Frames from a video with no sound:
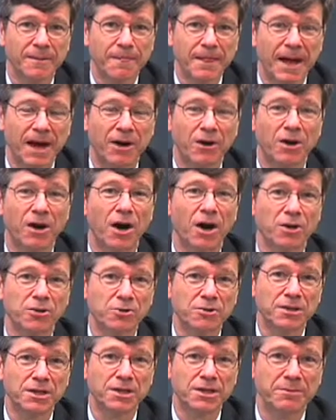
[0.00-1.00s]
are
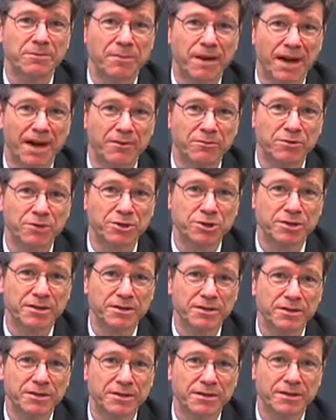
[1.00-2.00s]
utterly impoverished
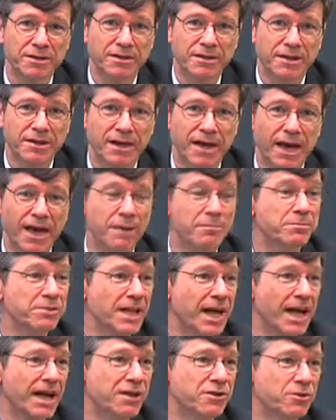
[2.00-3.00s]
and
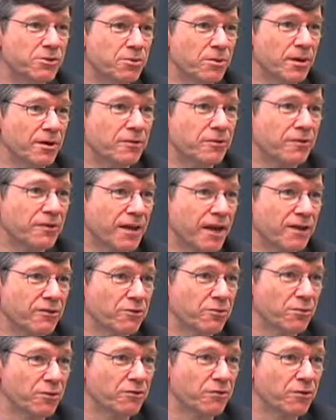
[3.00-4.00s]
blind to us as
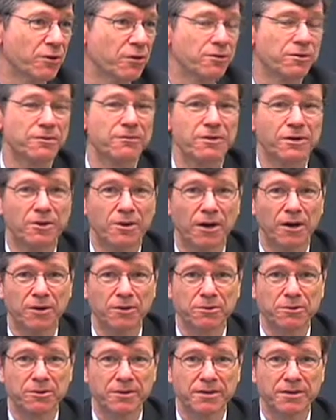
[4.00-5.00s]
a result of their
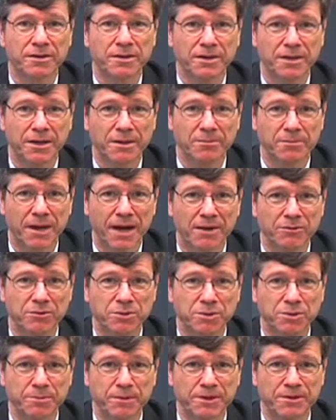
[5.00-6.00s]
utter
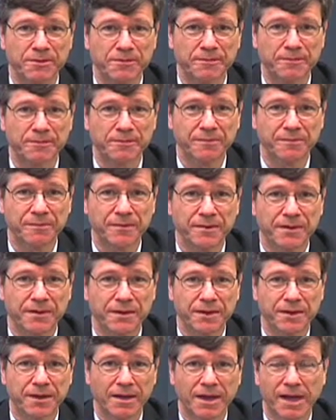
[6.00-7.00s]
impoverishment.
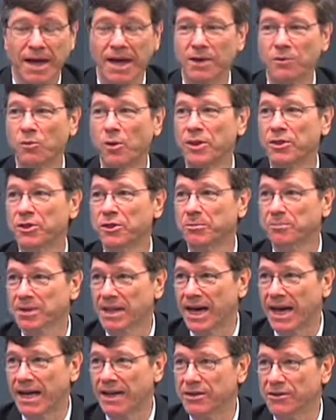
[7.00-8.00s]
And when they're
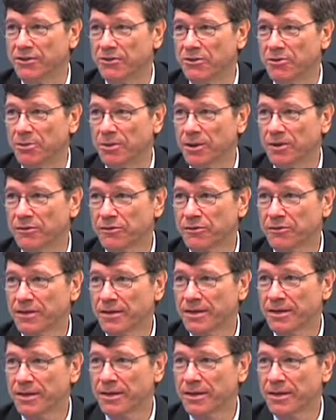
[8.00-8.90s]
blind to us,